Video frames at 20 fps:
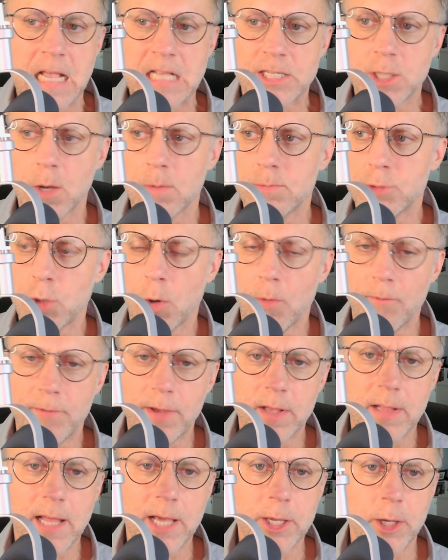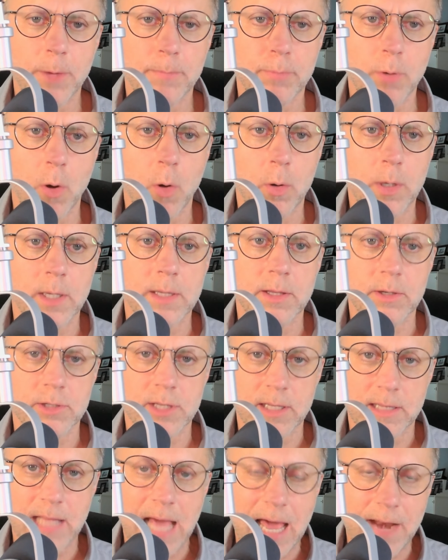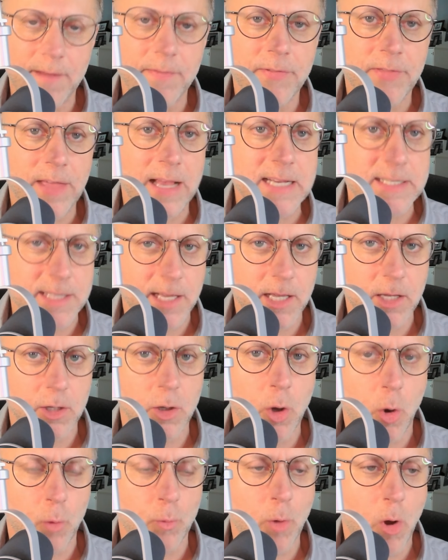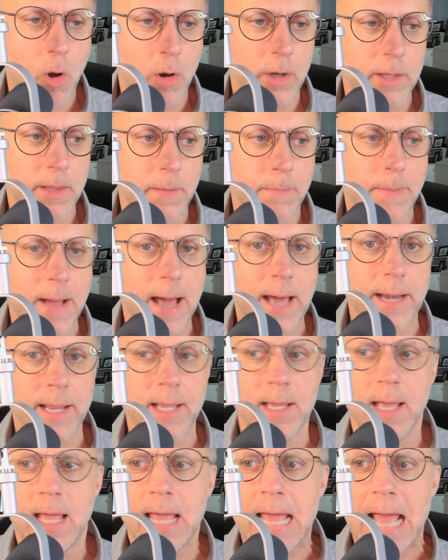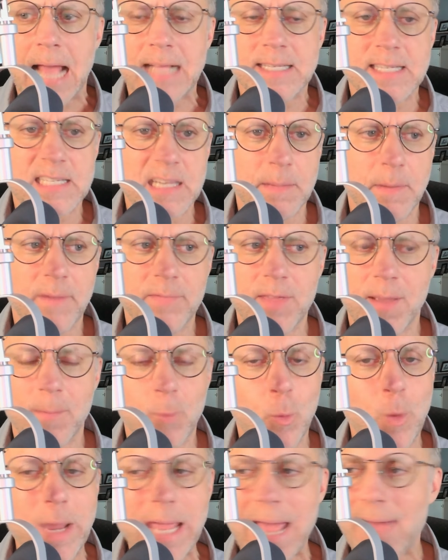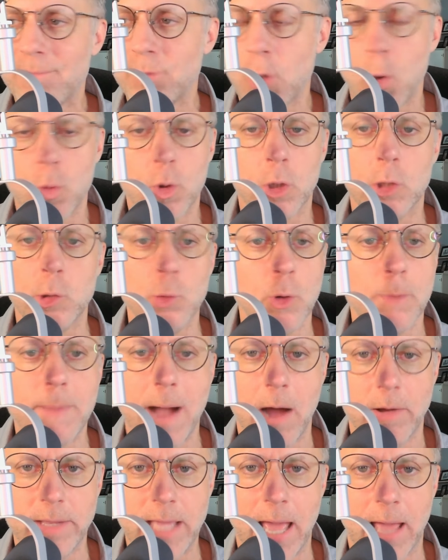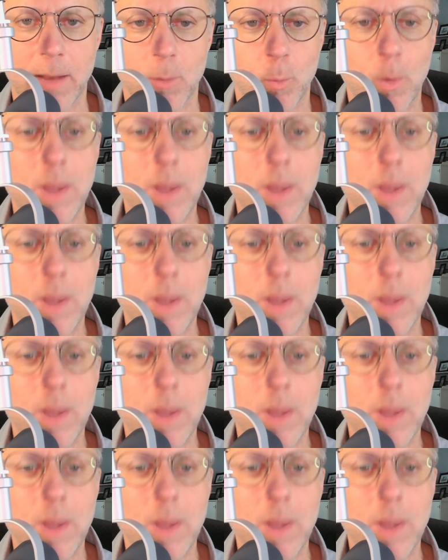So don't feel like you're broken. There's a lot of things that can go wrong in the body, and some of them we have no clue about yet.